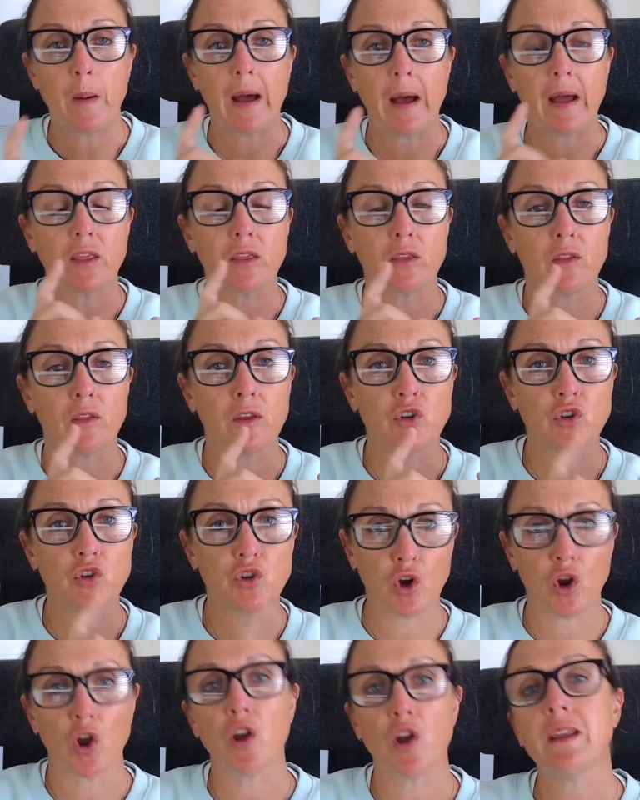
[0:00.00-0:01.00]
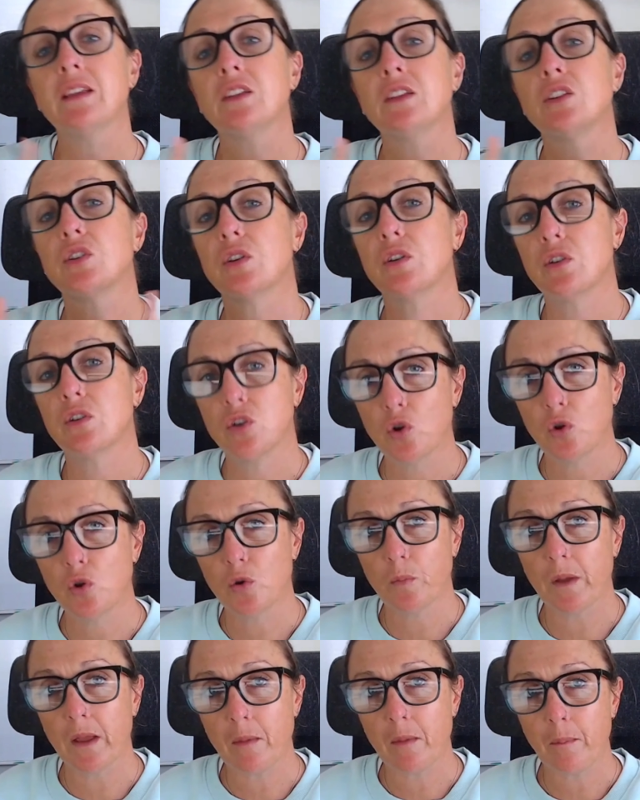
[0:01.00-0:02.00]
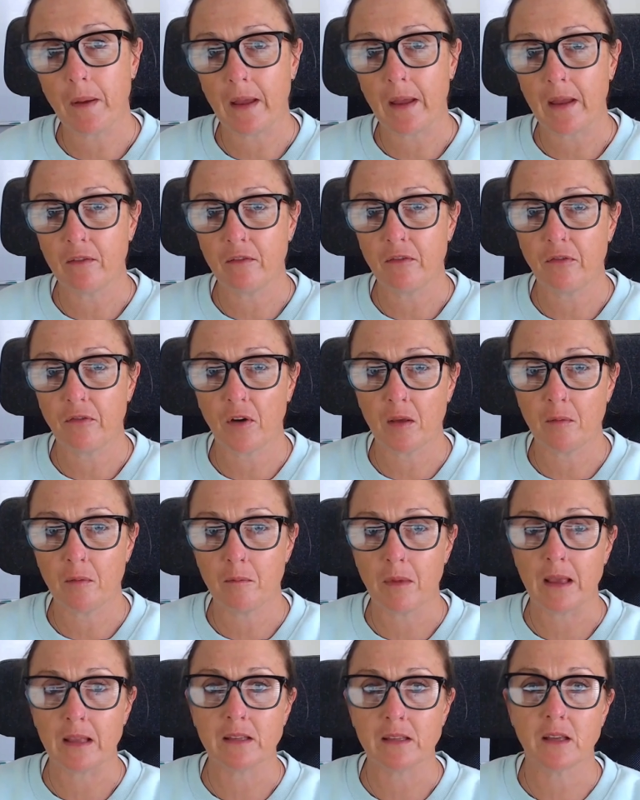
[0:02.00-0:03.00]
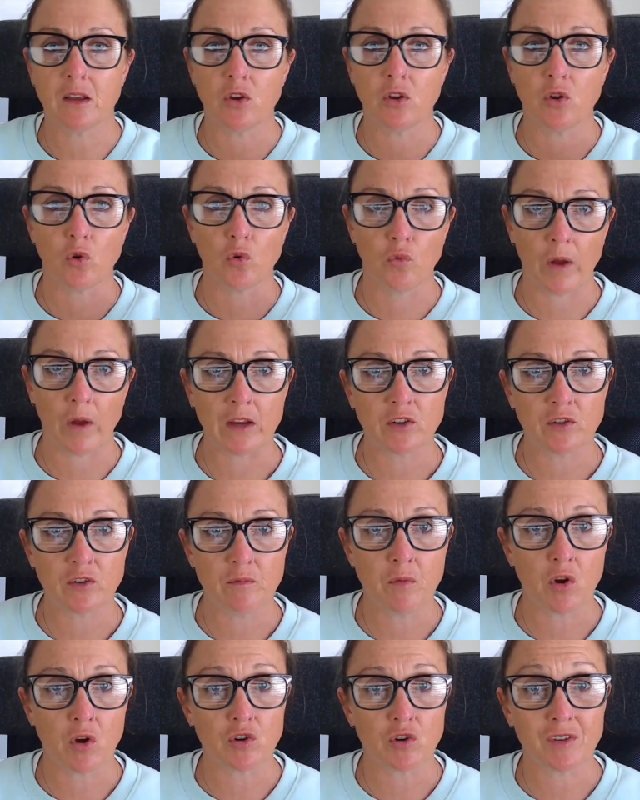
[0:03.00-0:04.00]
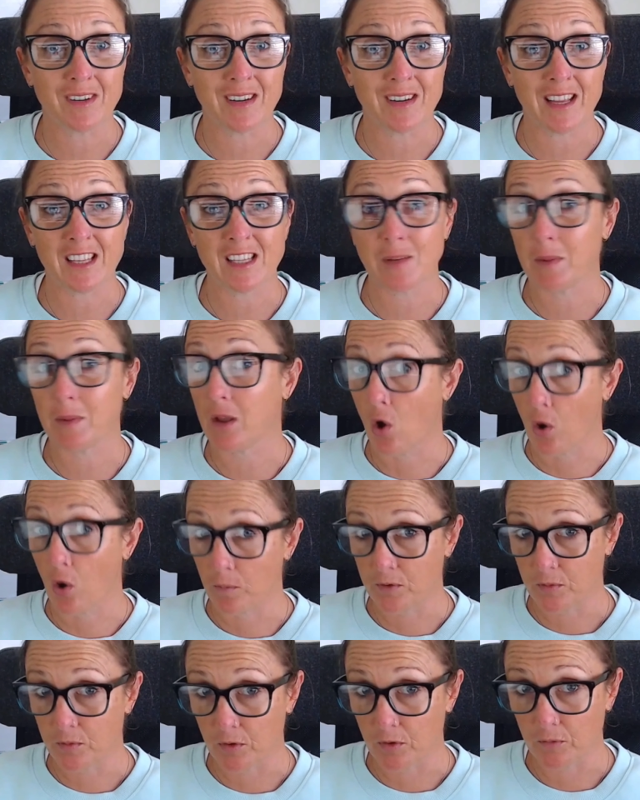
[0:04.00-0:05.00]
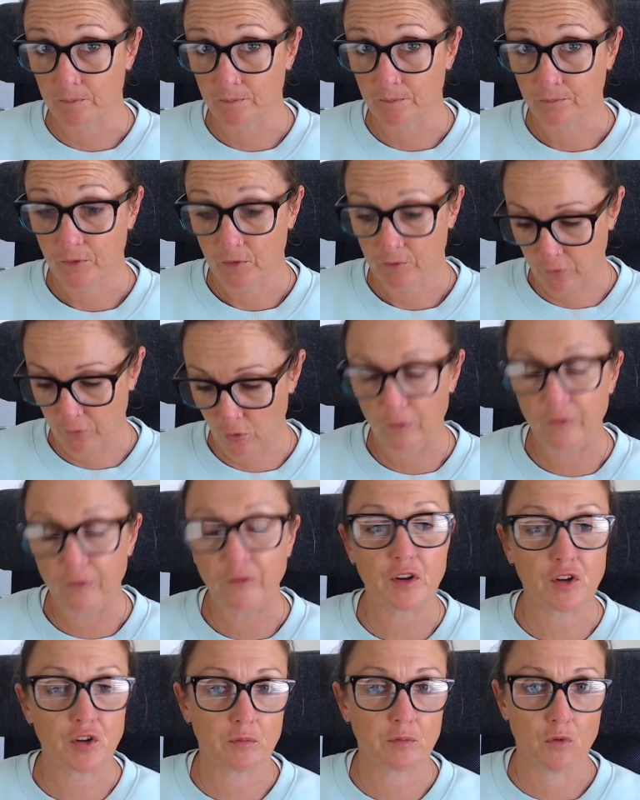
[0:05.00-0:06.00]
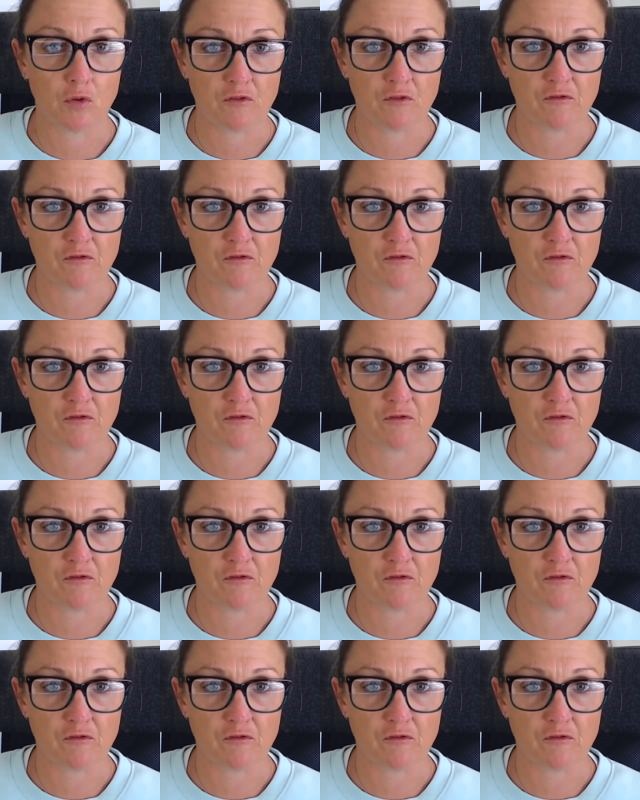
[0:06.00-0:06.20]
But the journey to you being pain-free means that your range of motion needs to be optimal for efficient